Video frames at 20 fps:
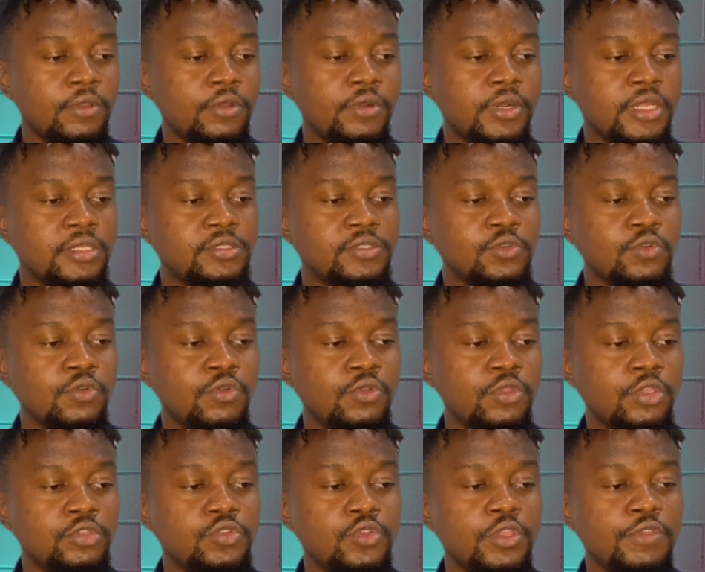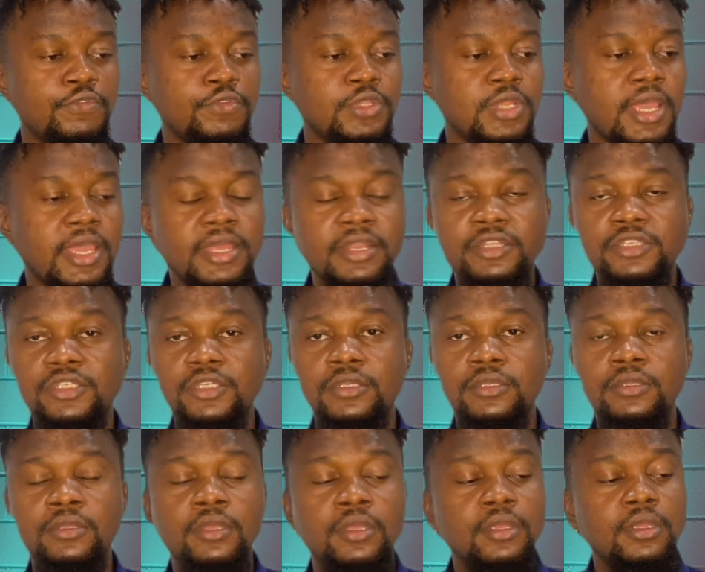All right, so we also give you that
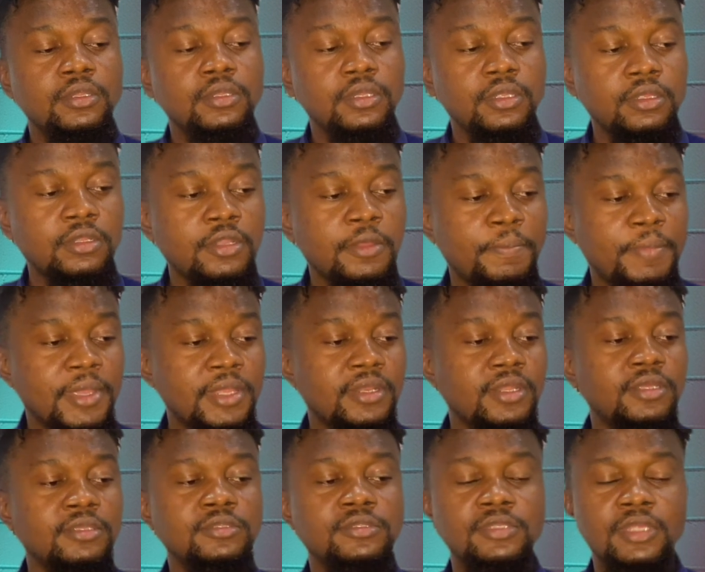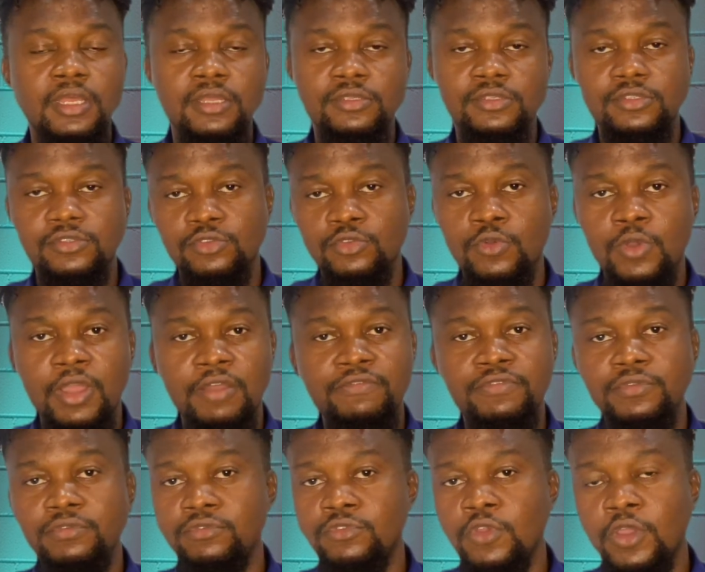energy independence, as you
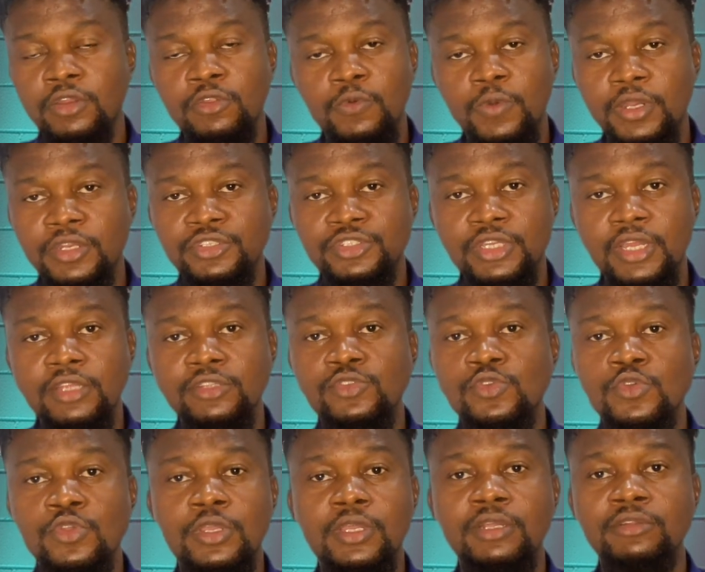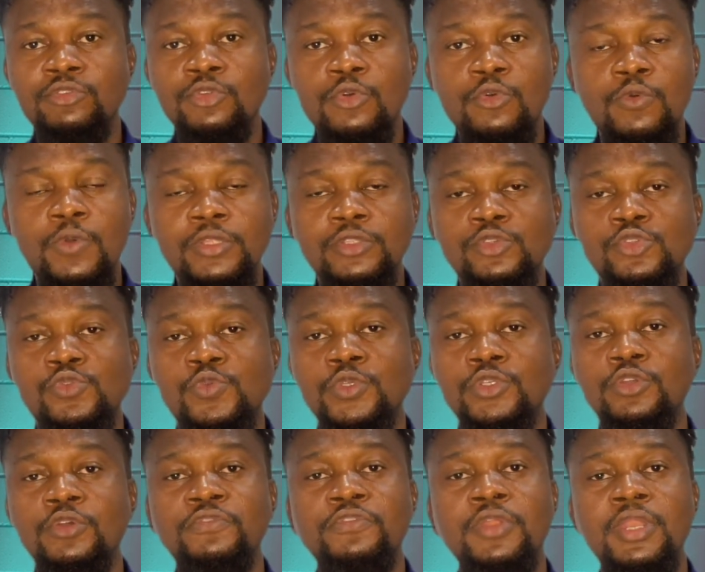are the one in charge, so you can know when to
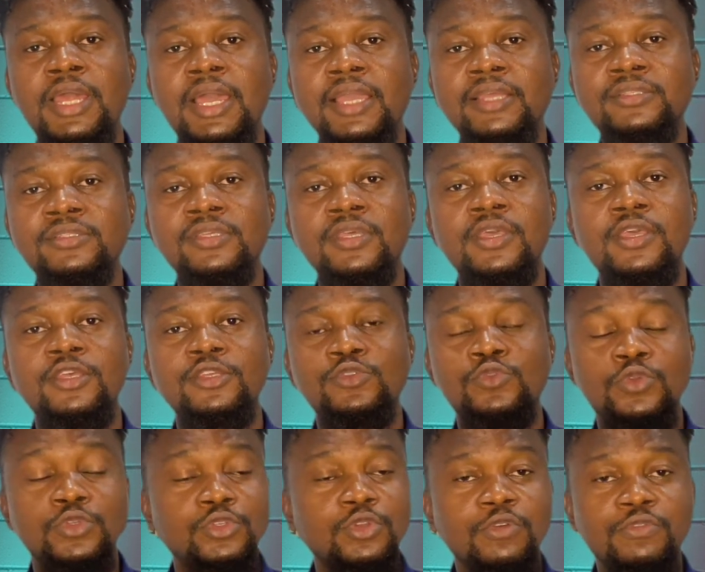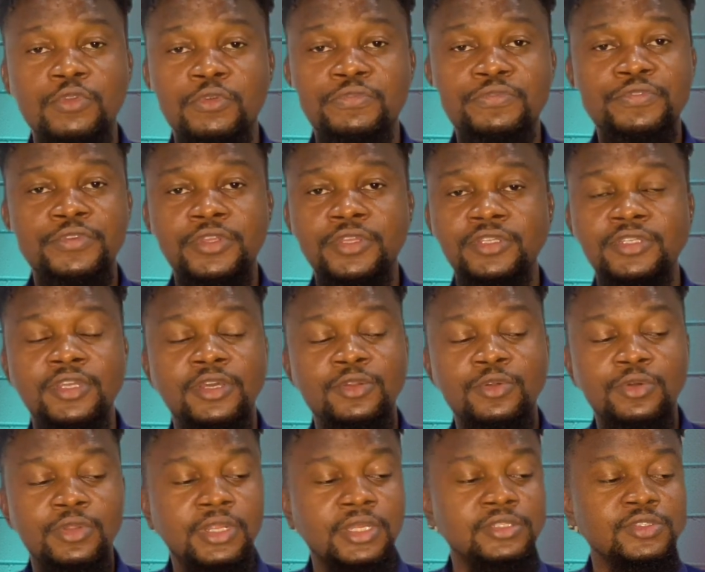switch off your lights, switch off your fridge and
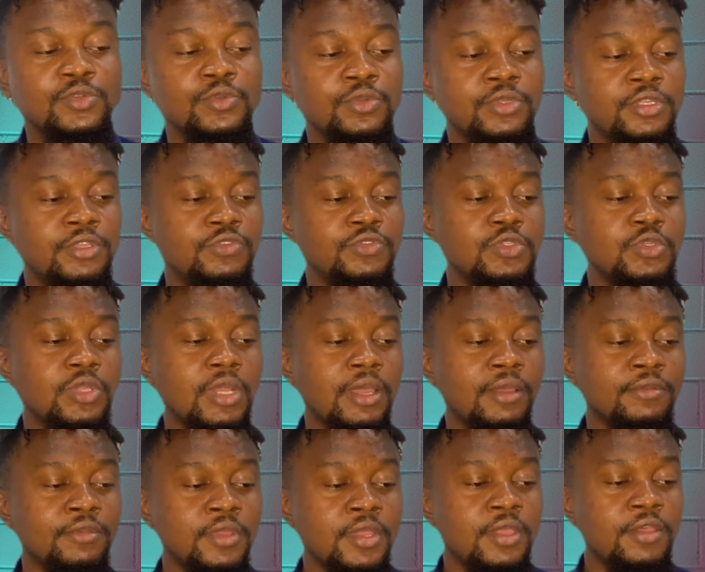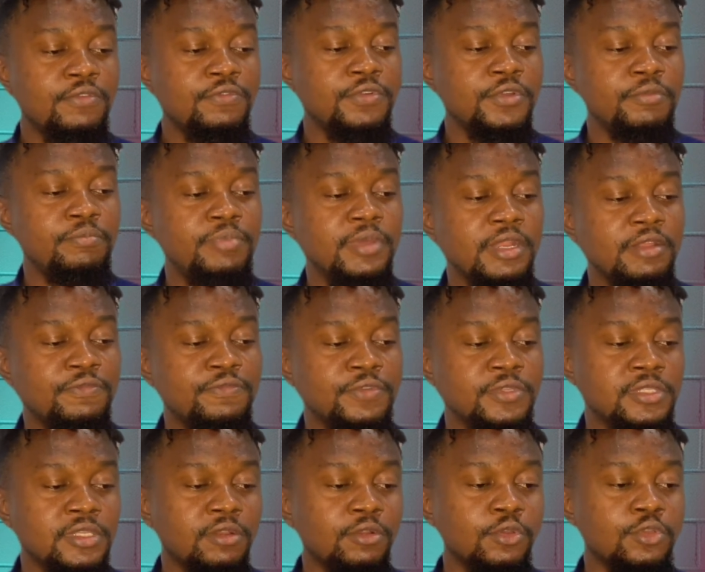all that. So it gives you that free
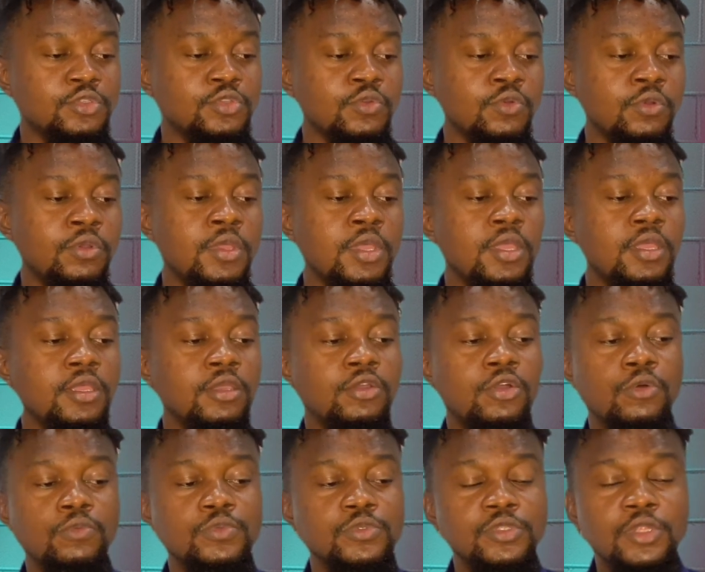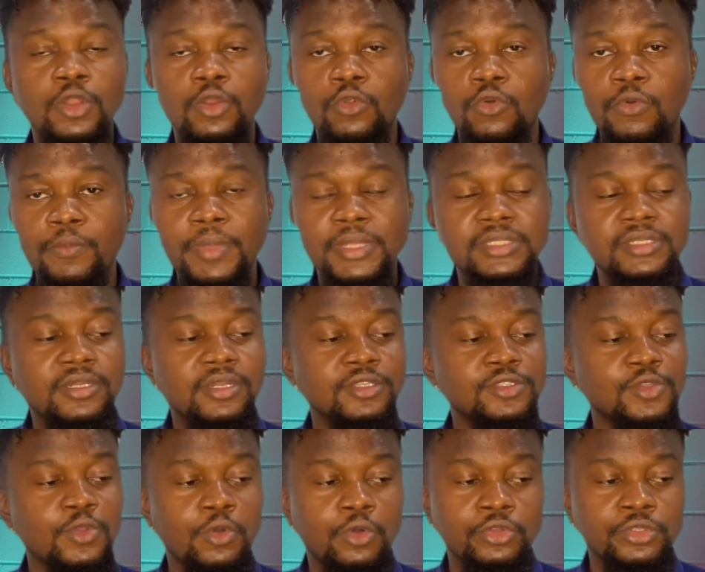benefit, and also it comes with a low
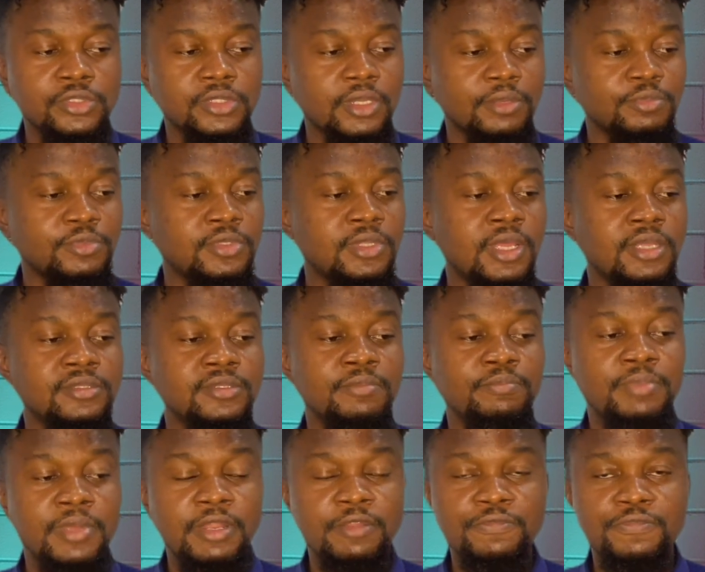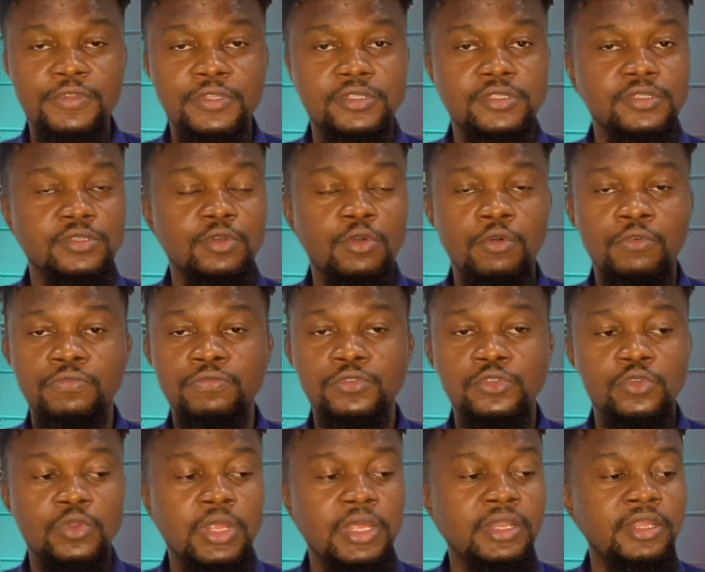maintenance cost. That's the benefits of
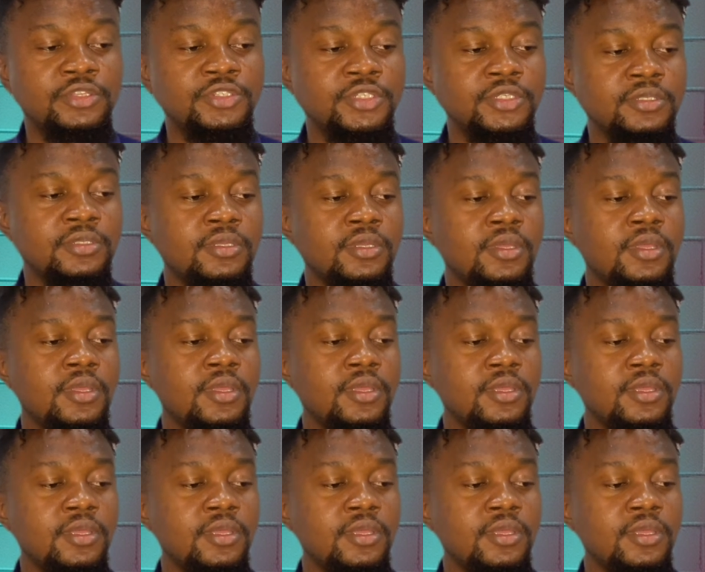solar energy.